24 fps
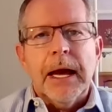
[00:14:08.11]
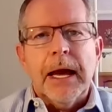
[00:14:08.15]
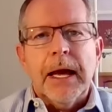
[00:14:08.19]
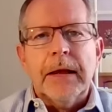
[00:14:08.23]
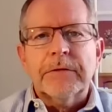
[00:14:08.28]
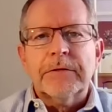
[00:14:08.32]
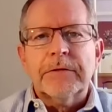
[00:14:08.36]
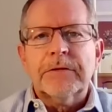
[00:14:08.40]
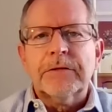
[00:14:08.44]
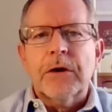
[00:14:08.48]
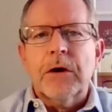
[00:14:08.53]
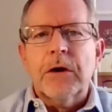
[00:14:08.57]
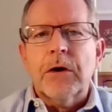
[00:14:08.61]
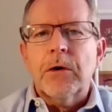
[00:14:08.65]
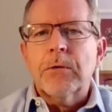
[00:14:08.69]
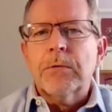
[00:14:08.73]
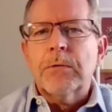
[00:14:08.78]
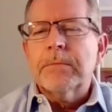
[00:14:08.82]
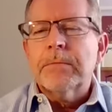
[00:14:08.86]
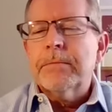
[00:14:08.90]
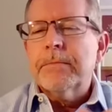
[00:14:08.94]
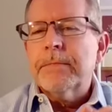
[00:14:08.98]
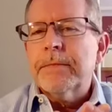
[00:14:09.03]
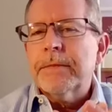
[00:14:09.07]
And
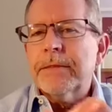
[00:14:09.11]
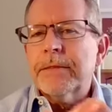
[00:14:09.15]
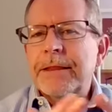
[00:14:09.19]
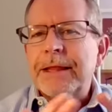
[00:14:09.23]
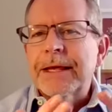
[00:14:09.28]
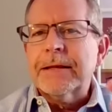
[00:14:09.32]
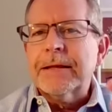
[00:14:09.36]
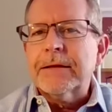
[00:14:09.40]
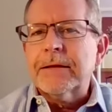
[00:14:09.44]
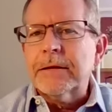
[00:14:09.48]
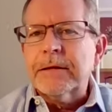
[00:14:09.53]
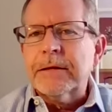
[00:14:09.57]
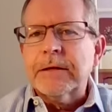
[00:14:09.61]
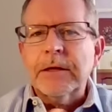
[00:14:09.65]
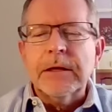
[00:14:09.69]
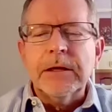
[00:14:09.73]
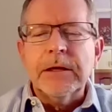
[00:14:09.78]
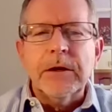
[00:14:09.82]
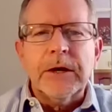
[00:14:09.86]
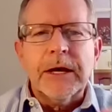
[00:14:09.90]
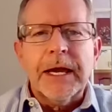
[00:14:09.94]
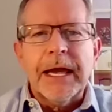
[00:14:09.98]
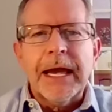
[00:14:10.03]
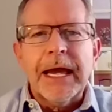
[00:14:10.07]
so it
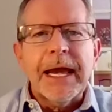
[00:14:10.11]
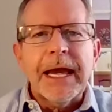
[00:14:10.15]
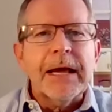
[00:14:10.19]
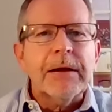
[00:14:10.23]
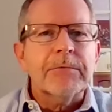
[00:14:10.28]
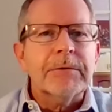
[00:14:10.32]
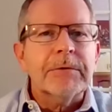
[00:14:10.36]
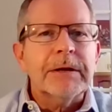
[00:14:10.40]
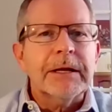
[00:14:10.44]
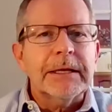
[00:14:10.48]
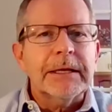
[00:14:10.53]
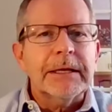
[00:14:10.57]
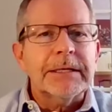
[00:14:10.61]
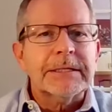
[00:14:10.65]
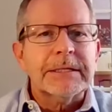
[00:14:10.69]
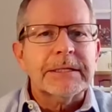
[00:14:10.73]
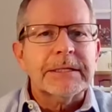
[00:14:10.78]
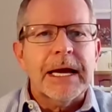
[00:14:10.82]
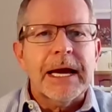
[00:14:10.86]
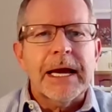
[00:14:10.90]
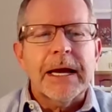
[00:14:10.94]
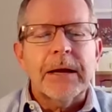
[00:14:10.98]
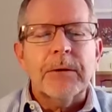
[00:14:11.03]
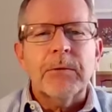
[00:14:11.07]
you can't really
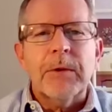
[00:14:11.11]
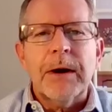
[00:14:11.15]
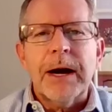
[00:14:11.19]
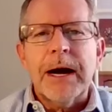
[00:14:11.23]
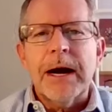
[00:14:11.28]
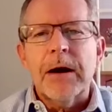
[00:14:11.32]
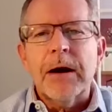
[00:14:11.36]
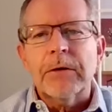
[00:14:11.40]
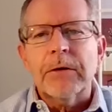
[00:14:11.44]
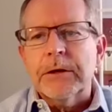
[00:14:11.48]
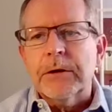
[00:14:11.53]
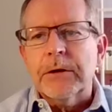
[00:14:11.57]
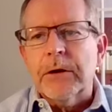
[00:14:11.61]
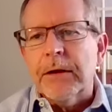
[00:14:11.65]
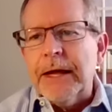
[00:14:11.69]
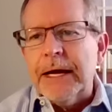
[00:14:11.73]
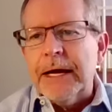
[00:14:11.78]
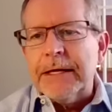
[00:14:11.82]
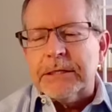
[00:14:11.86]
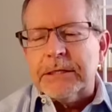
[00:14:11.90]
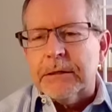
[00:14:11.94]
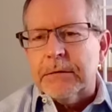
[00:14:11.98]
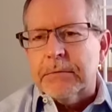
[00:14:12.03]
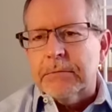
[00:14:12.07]
say, wow, you know,
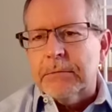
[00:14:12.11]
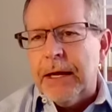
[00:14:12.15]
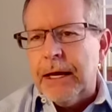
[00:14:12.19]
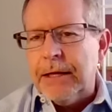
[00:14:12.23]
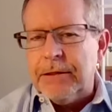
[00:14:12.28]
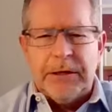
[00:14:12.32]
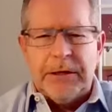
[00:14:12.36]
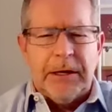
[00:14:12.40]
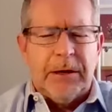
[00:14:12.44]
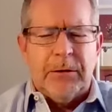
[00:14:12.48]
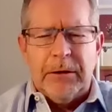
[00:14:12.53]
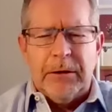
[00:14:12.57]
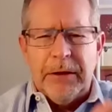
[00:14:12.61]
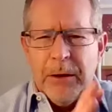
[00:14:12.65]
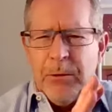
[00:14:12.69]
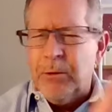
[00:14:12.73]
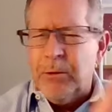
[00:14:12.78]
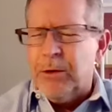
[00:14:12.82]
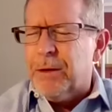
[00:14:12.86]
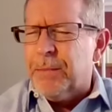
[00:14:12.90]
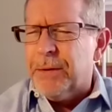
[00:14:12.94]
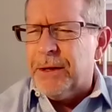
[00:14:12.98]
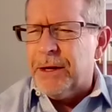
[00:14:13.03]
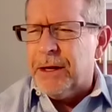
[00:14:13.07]
that's a there. They
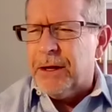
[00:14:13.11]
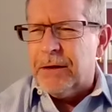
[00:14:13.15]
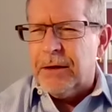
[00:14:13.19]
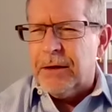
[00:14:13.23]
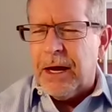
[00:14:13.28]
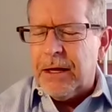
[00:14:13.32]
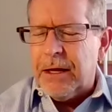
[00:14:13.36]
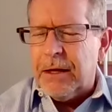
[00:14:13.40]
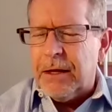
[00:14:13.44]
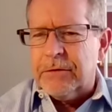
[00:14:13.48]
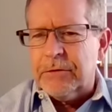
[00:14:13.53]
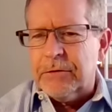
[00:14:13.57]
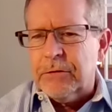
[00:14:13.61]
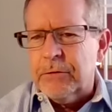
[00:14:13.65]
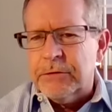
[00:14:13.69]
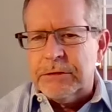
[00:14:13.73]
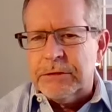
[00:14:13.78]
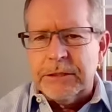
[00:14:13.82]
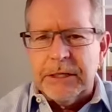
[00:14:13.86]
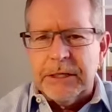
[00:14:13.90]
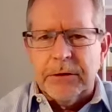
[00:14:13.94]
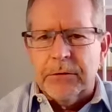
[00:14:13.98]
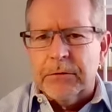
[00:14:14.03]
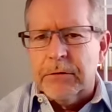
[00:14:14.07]
would have been a, a
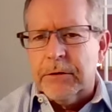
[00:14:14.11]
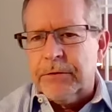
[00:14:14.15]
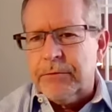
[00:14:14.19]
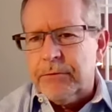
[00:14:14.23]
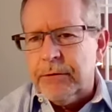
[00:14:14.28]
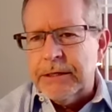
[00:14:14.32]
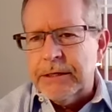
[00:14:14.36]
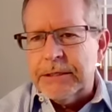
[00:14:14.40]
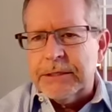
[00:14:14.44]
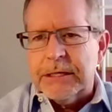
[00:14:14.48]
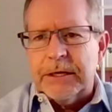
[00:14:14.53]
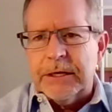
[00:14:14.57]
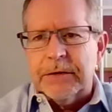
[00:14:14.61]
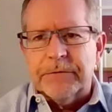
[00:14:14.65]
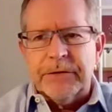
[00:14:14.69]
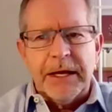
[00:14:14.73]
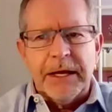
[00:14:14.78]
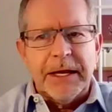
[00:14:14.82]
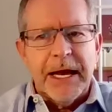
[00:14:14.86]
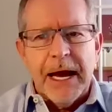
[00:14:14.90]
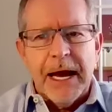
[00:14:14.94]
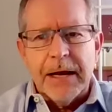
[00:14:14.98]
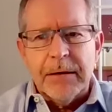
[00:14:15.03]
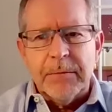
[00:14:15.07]
two seed or a three seed if
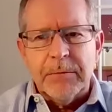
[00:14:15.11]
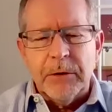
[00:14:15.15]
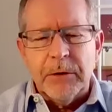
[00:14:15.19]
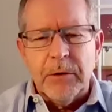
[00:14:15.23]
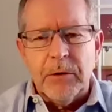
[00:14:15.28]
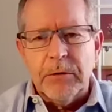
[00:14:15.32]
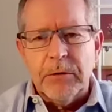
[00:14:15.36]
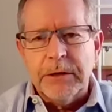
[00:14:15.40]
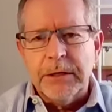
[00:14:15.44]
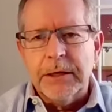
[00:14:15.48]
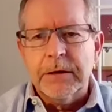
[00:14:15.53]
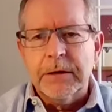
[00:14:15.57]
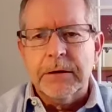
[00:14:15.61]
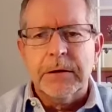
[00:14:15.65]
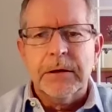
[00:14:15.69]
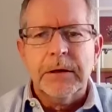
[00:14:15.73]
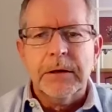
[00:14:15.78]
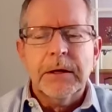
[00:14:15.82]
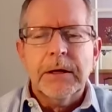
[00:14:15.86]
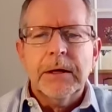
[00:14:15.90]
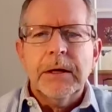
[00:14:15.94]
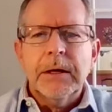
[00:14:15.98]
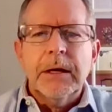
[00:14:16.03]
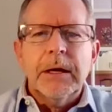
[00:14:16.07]
they'd had them the whole
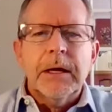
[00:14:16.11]
year.